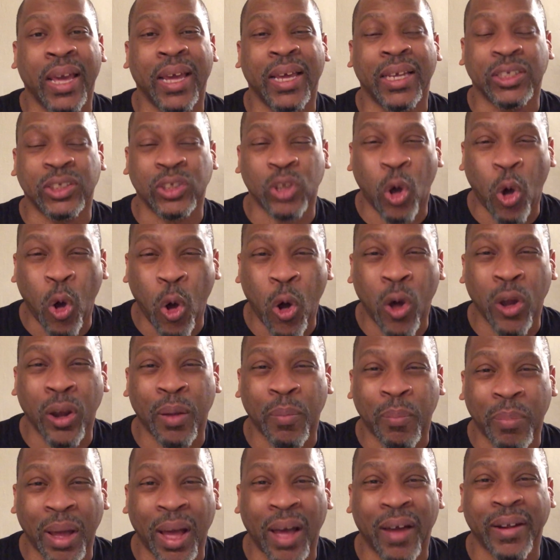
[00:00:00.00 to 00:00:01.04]
It's all
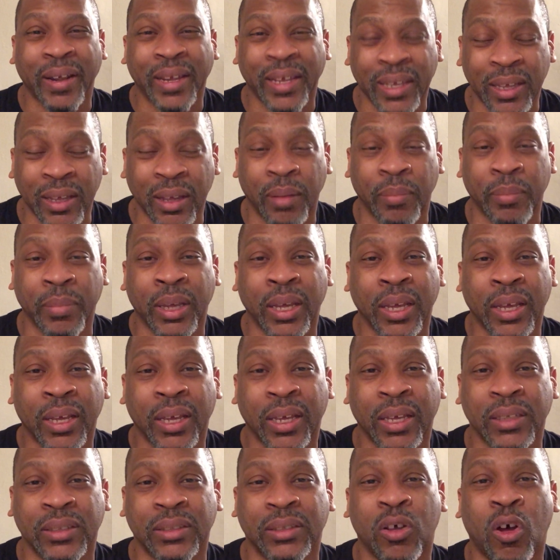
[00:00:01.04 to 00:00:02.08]
about him.
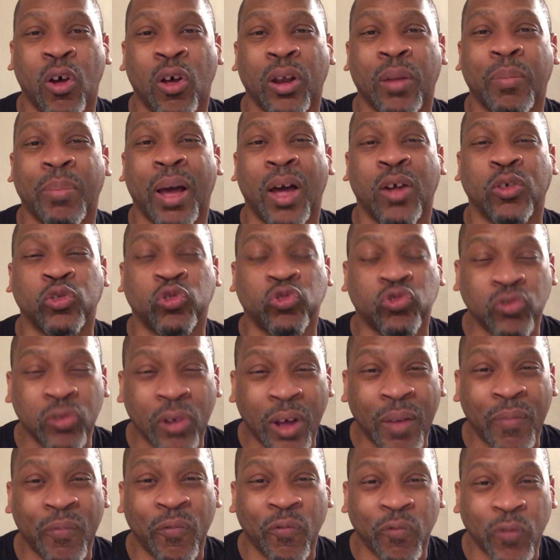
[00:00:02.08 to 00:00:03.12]
It's all about
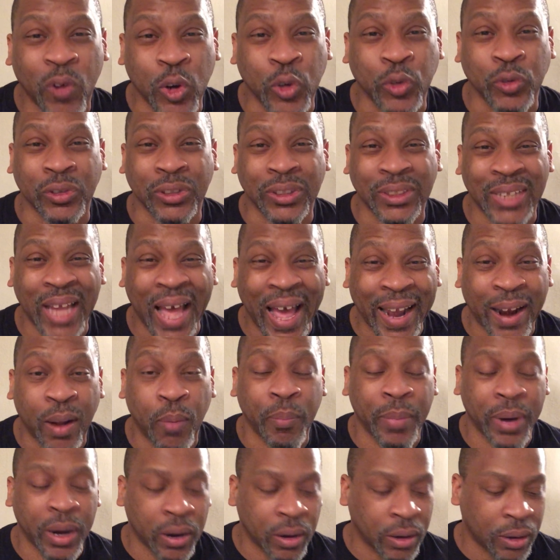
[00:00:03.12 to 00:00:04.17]
Trump first, not
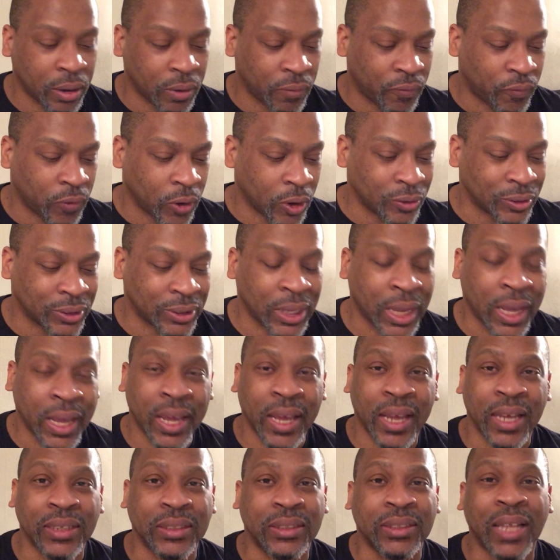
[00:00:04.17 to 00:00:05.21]
America first.
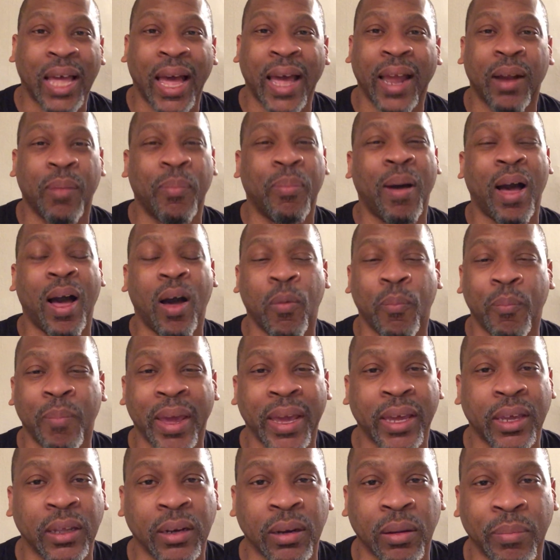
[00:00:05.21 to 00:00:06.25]
It's not about
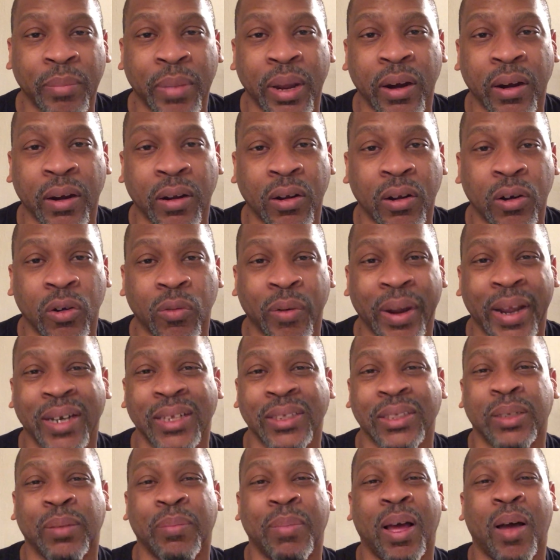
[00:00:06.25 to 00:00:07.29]
making America great.
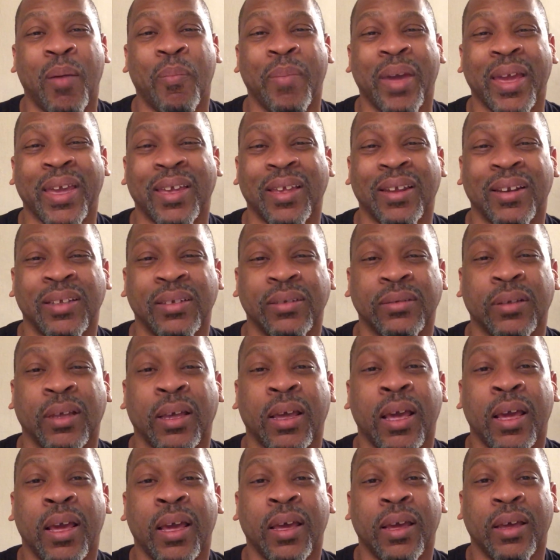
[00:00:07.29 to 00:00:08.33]
It's about making
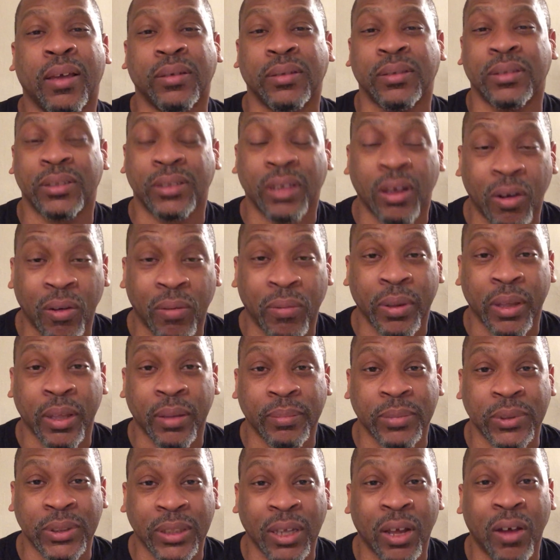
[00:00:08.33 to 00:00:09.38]

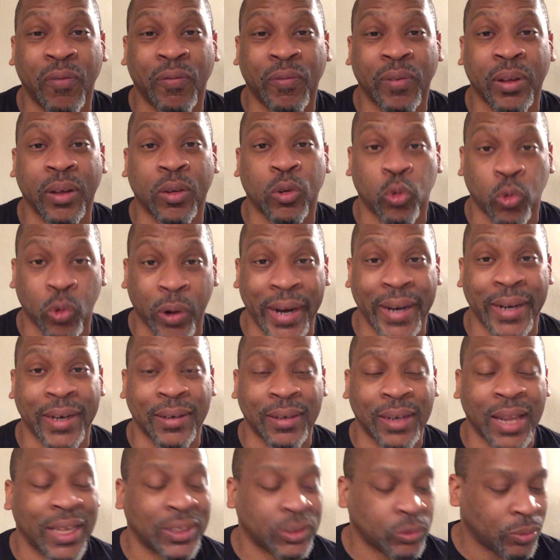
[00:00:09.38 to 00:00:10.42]
himself great.
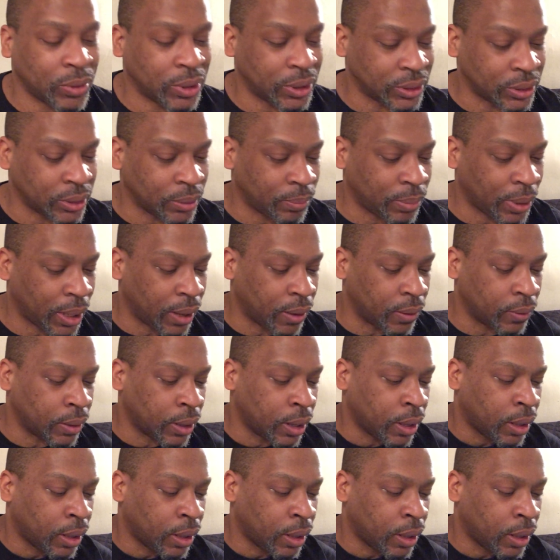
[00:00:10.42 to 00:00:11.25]
That's what it's about.